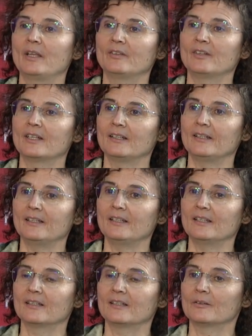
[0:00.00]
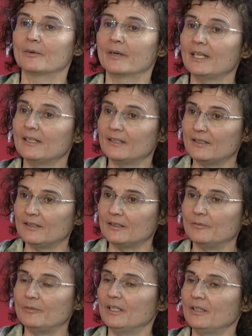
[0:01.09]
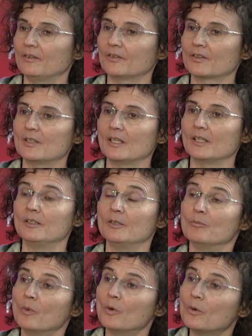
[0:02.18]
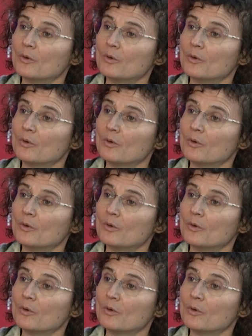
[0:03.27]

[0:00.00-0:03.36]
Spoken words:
That's why we think it's something that you cannot do